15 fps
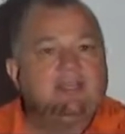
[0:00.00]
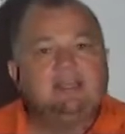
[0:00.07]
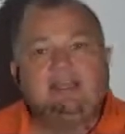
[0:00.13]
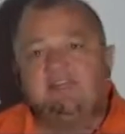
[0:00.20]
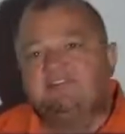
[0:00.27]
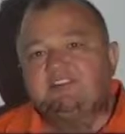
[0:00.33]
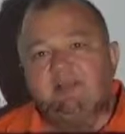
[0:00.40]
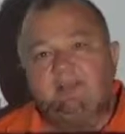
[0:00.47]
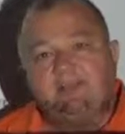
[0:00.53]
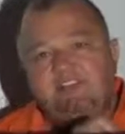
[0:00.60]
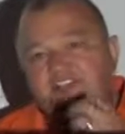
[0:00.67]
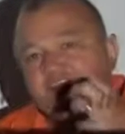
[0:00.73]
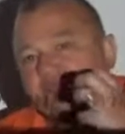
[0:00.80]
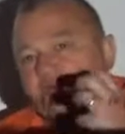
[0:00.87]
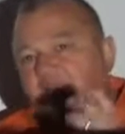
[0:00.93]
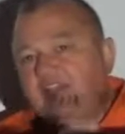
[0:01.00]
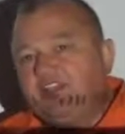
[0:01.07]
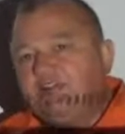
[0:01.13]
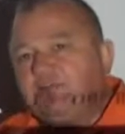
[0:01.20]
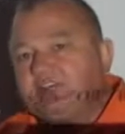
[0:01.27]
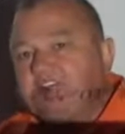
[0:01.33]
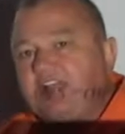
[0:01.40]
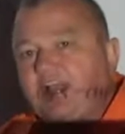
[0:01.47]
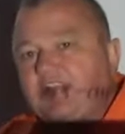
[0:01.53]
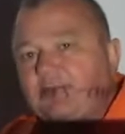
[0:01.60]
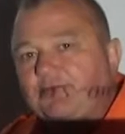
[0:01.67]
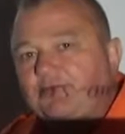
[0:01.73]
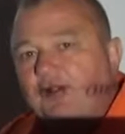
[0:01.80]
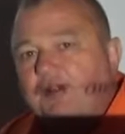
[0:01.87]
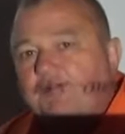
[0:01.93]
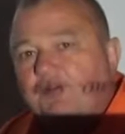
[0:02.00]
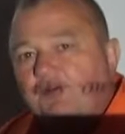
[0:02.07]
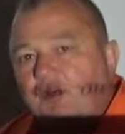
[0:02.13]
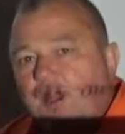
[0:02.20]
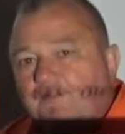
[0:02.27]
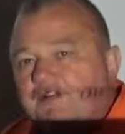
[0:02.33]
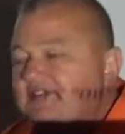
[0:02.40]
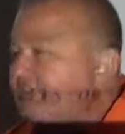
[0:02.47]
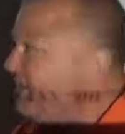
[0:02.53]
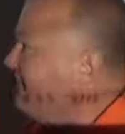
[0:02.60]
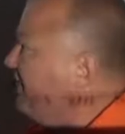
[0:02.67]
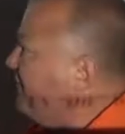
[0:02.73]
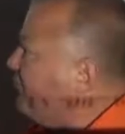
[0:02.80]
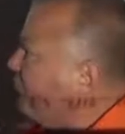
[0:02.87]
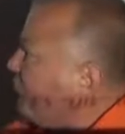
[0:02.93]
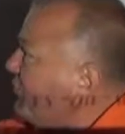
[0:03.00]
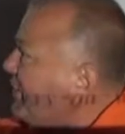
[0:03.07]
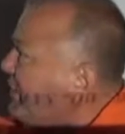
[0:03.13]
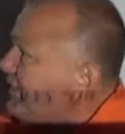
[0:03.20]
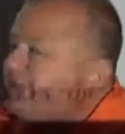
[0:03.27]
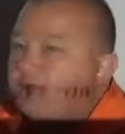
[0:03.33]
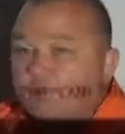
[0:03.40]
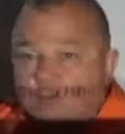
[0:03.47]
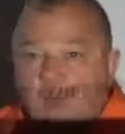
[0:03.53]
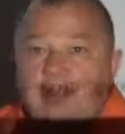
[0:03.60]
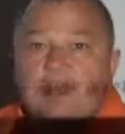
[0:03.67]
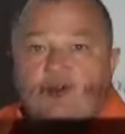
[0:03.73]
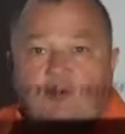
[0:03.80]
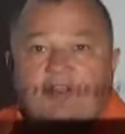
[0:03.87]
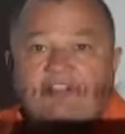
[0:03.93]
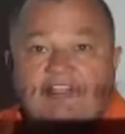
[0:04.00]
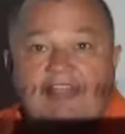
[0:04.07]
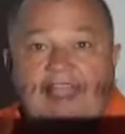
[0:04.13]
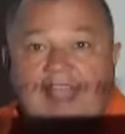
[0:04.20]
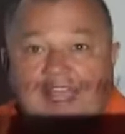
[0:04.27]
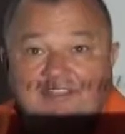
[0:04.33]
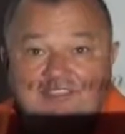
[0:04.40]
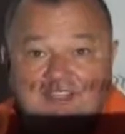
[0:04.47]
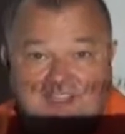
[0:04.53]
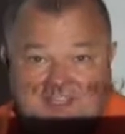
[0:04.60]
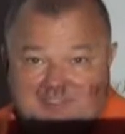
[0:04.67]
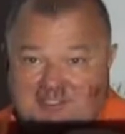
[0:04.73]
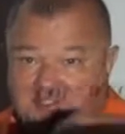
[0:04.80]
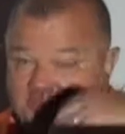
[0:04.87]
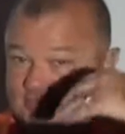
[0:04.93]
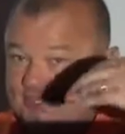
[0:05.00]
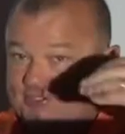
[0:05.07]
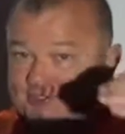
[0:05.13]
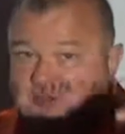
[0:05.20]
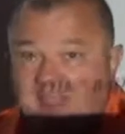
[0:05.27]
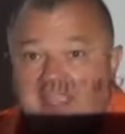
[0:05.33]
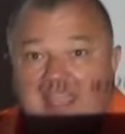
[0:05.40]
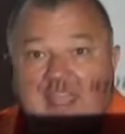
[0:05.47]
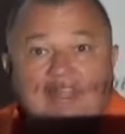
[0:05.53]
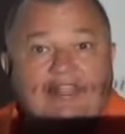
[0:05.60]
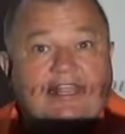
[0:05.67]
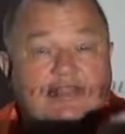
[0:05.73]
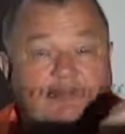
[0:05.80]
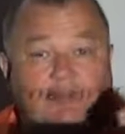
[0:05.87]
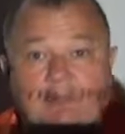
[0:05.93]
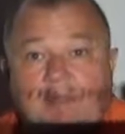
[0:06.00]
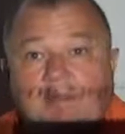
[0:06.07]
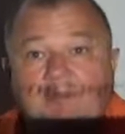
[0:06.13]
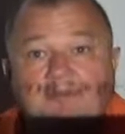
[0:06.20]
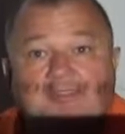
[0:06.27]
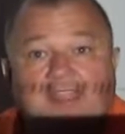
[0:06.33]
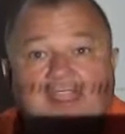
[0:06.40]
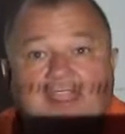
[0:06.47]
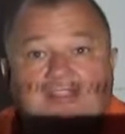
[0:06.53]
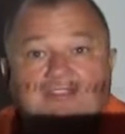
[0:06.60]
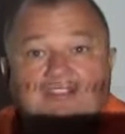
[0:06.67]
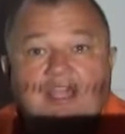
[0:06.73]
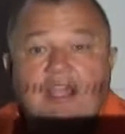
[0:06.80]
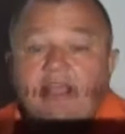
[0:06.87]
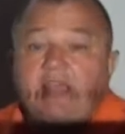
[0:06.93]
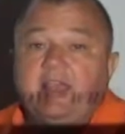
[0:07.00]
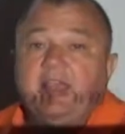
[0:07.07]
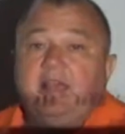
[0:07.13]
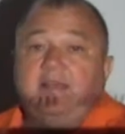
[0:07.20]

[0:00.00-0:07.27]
Now, if somebody just ran into a sign in the front of your office, I think the right question to ask is, did you hit your head? Can you remember things?